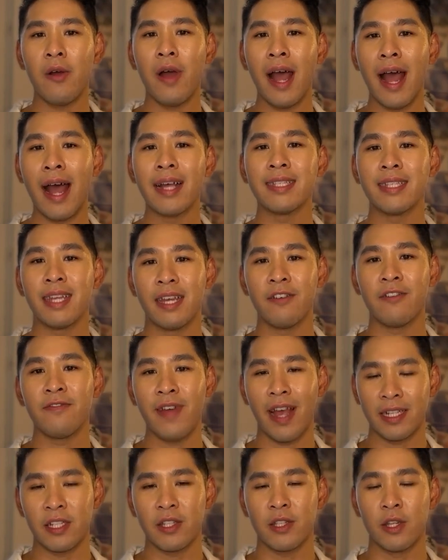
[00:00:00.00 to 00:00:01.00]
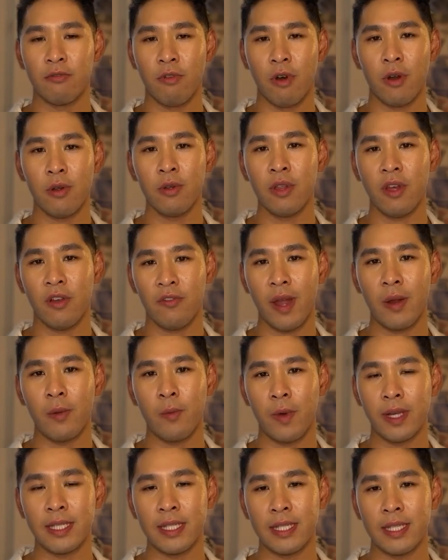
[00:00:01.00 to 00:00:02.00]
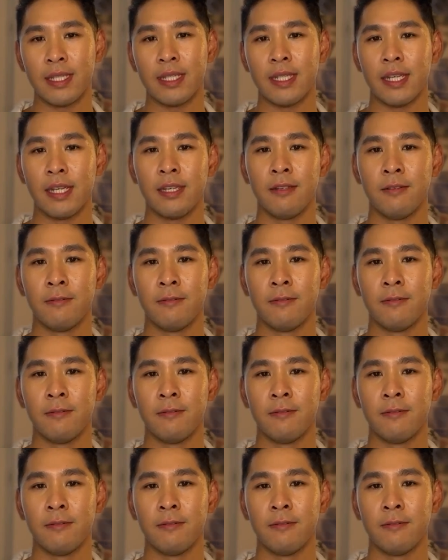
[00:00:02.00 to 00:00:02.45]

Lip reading: has it affected the growth of NYCC?